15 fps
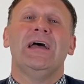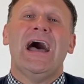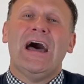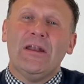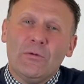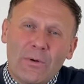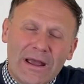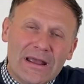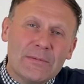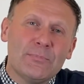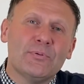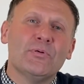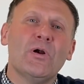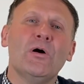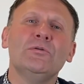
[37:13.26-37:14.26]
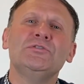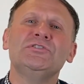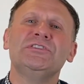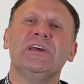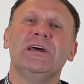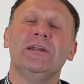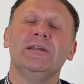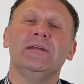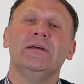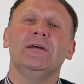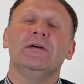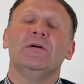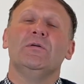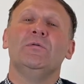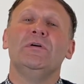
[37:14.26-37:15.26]
do I approach it
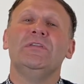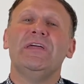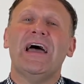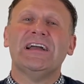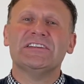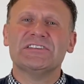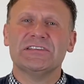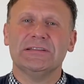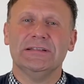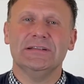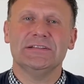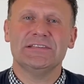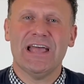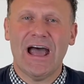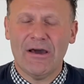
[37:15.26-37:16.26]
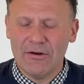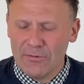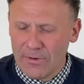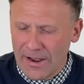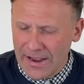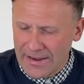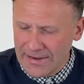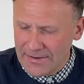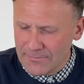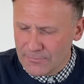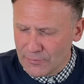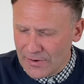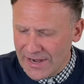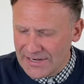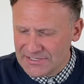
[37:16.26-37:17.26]
with excellence? How do I
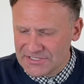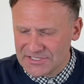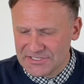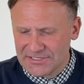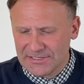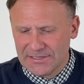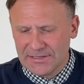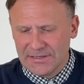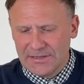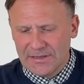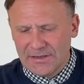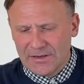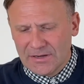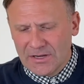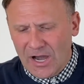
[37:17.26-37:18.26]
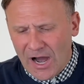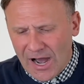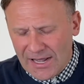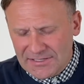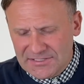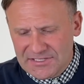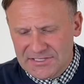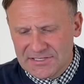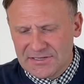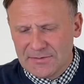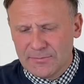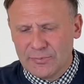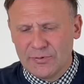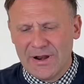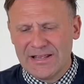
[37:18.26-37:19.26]
embrace
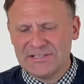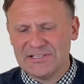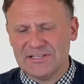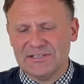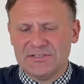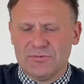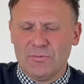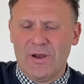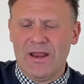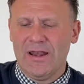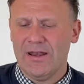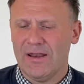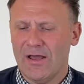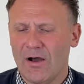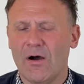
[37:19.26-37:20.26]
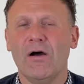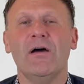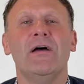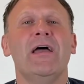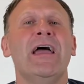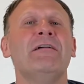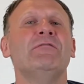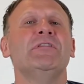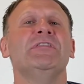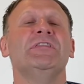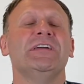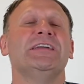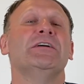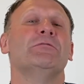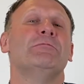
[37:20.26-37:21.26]
God's presence when
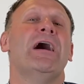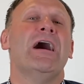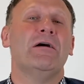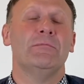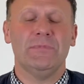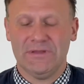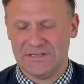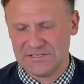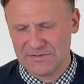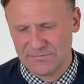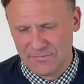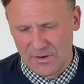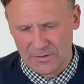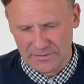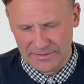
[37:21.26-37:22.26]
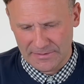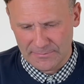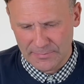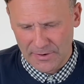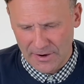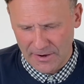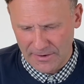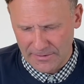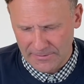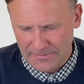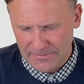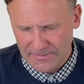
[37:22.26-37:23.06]
everything around me is falling apart?